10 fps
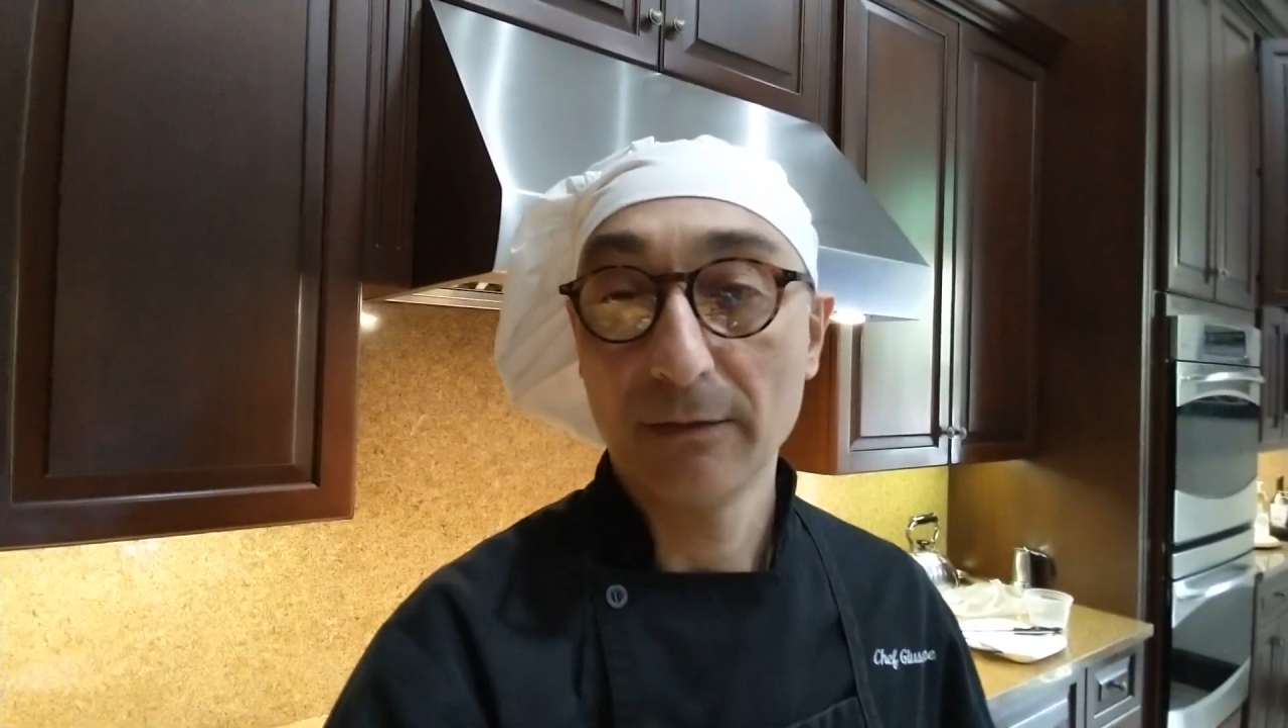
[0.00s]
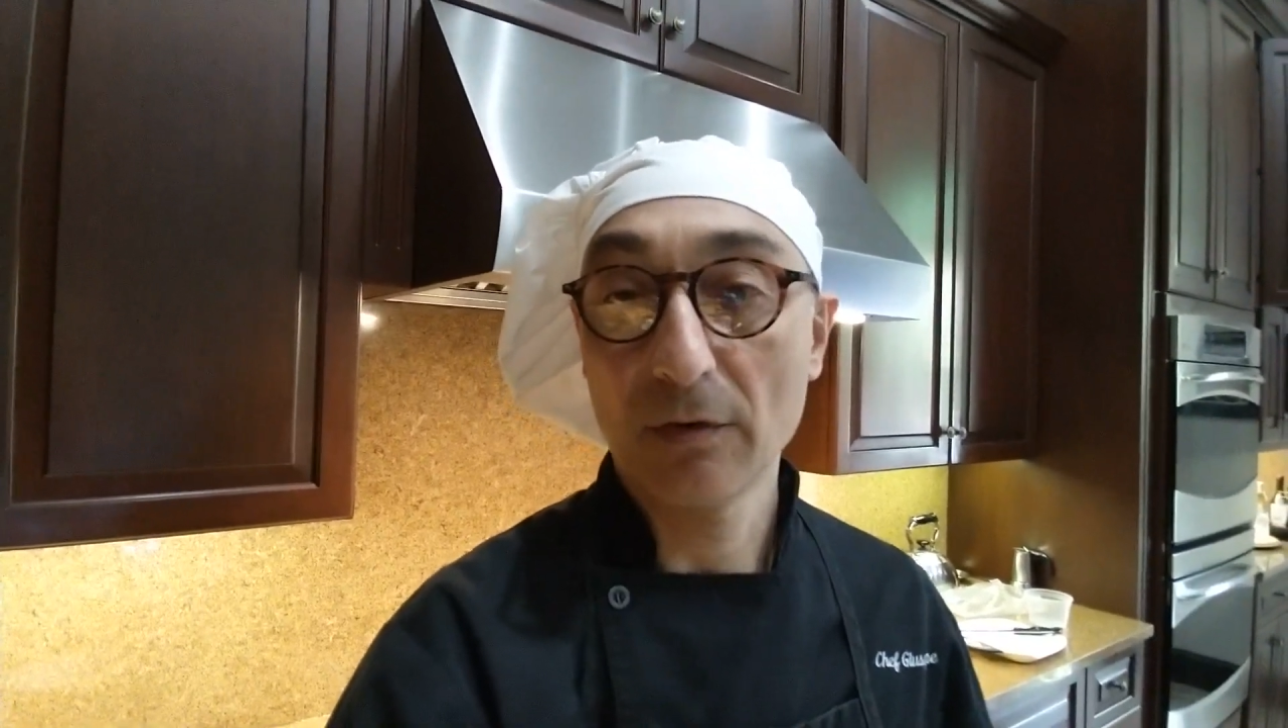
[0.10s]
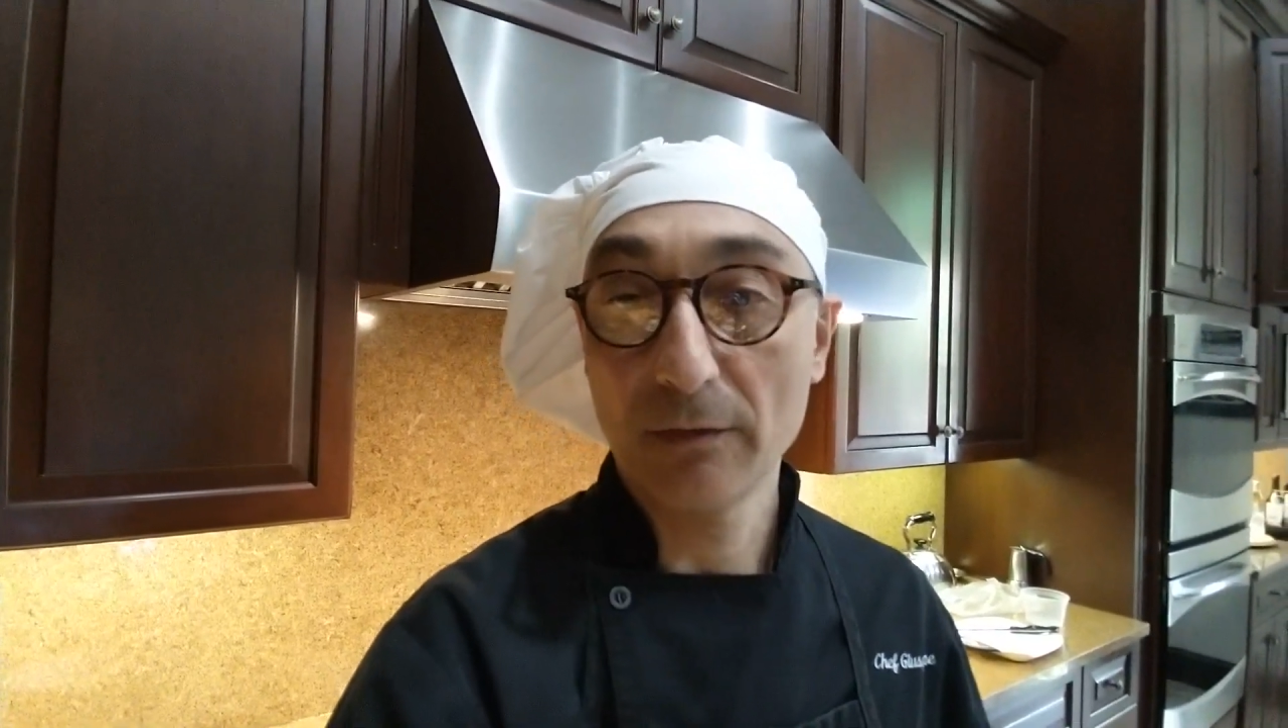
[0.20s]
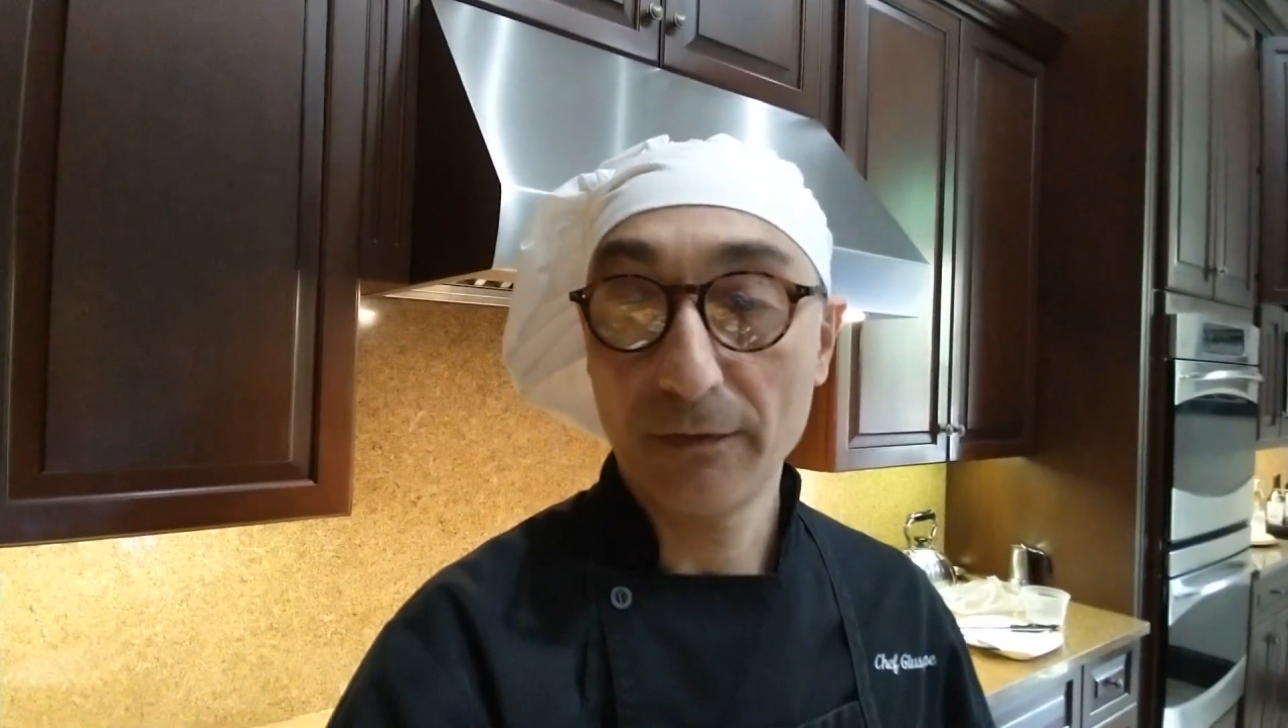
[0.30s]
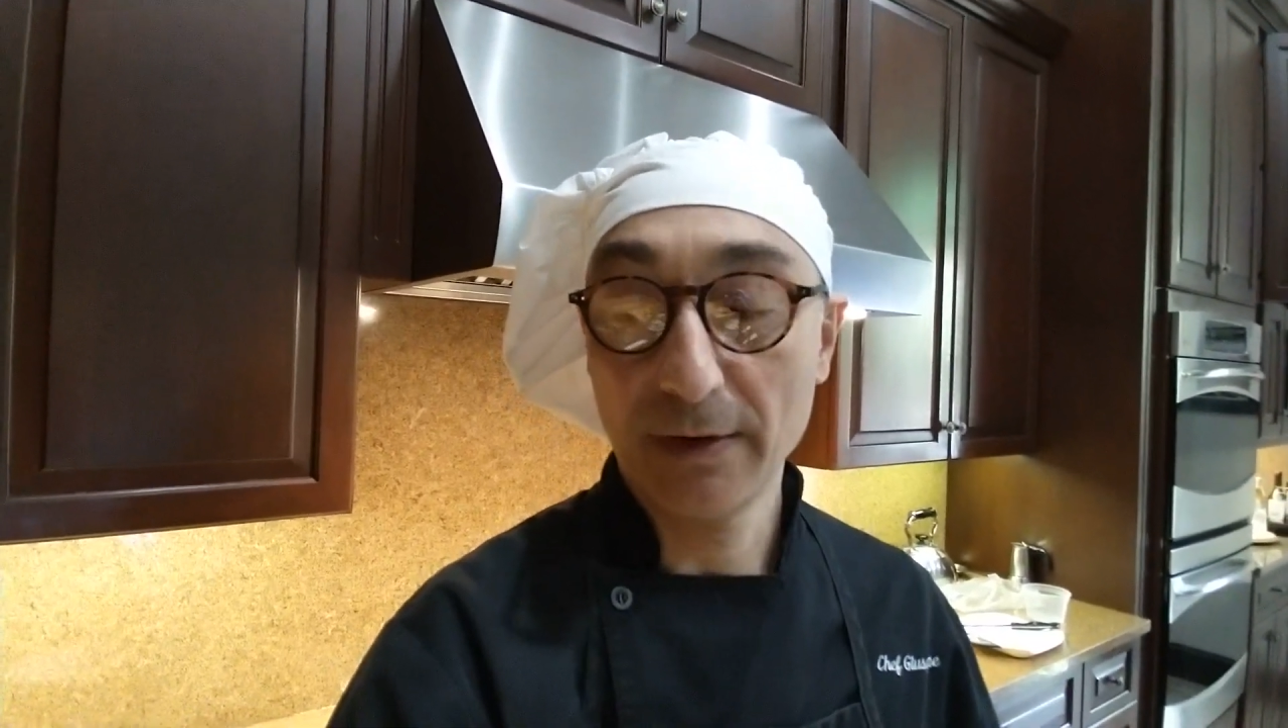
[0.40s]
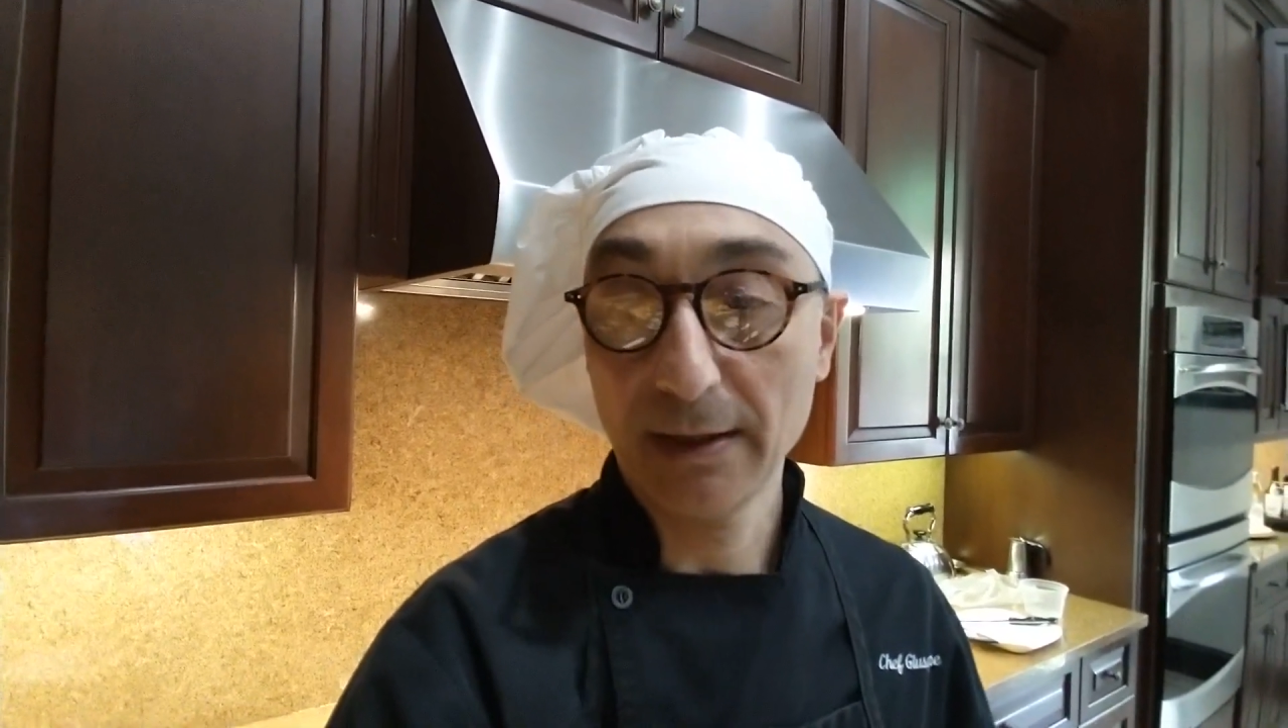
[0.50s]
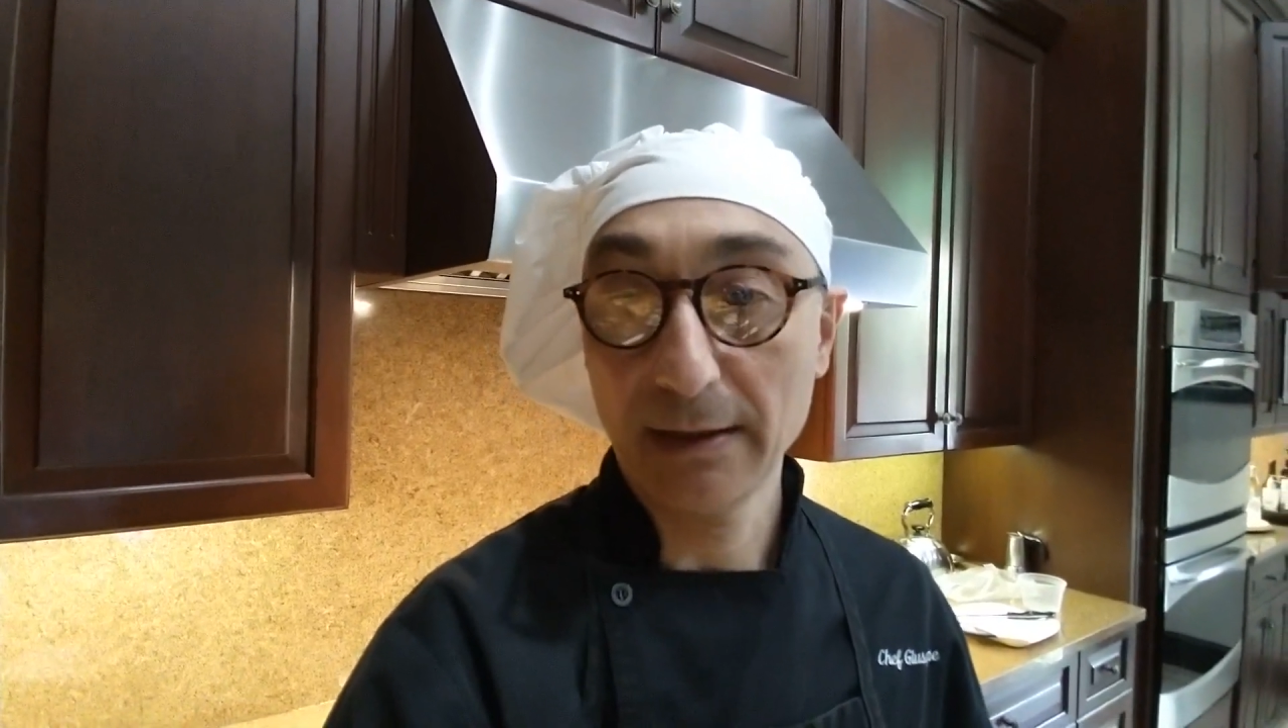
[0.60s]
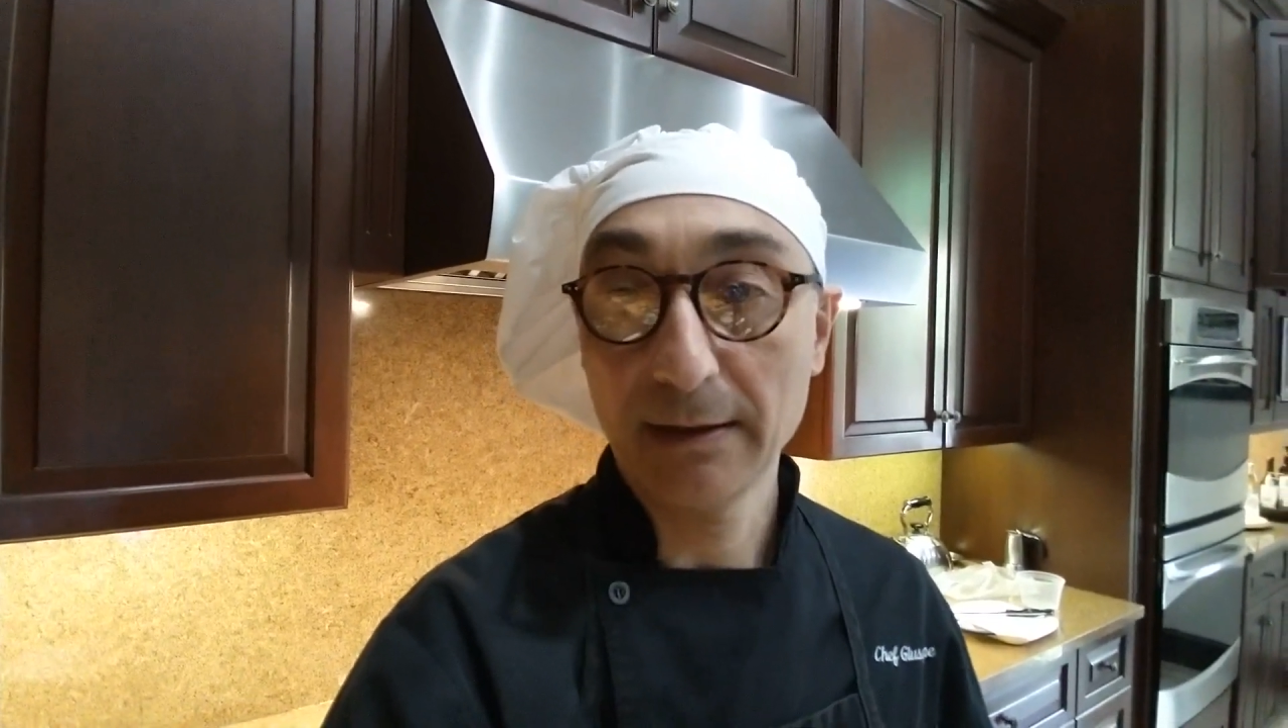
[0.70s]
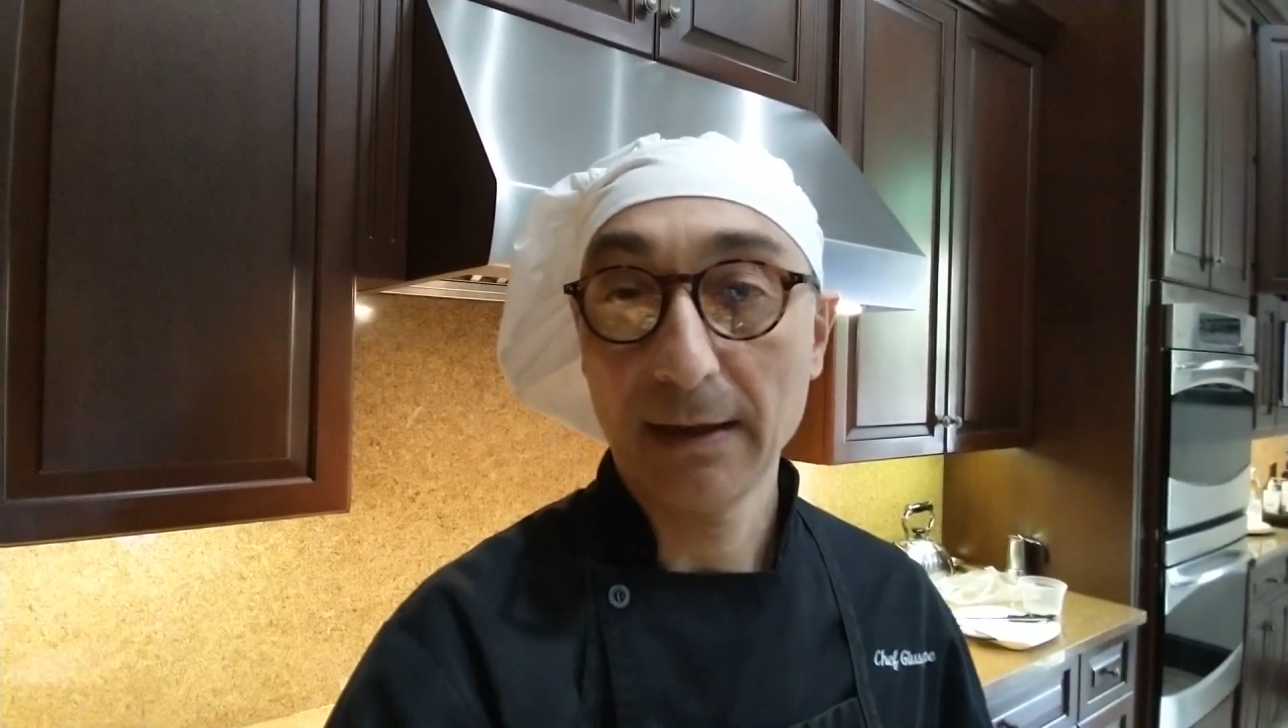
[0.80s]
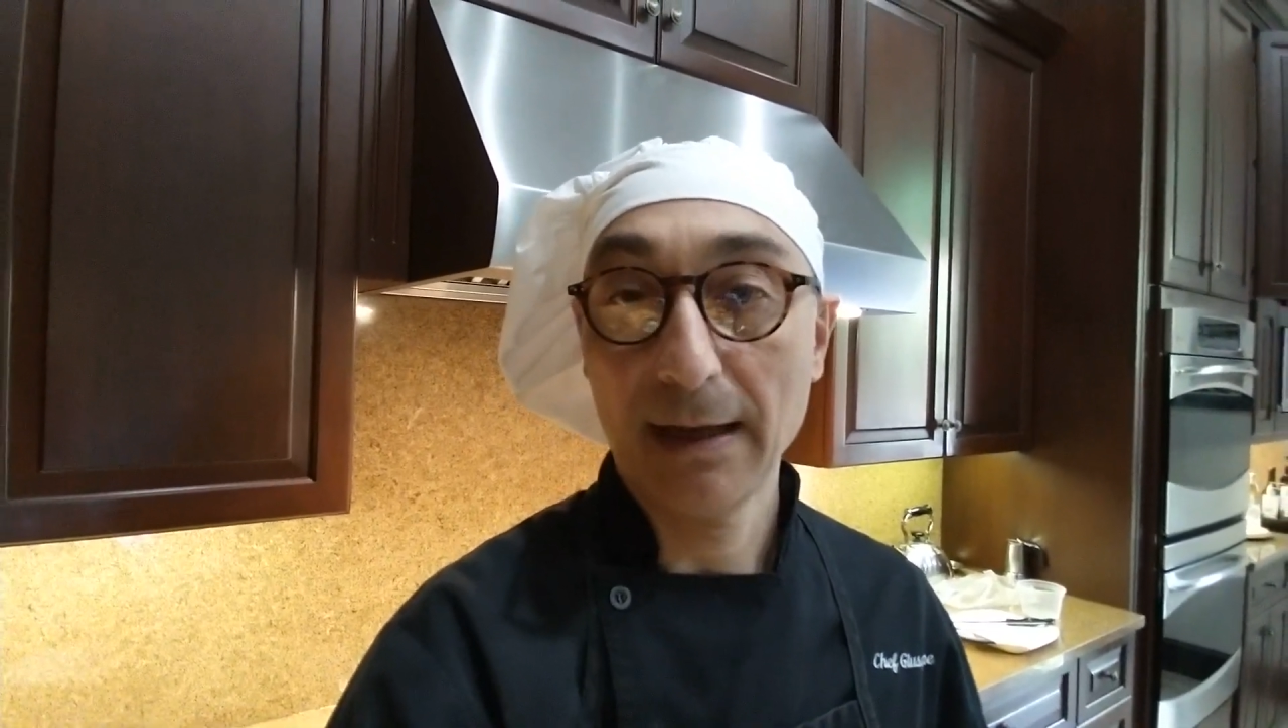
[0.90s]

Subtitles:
for free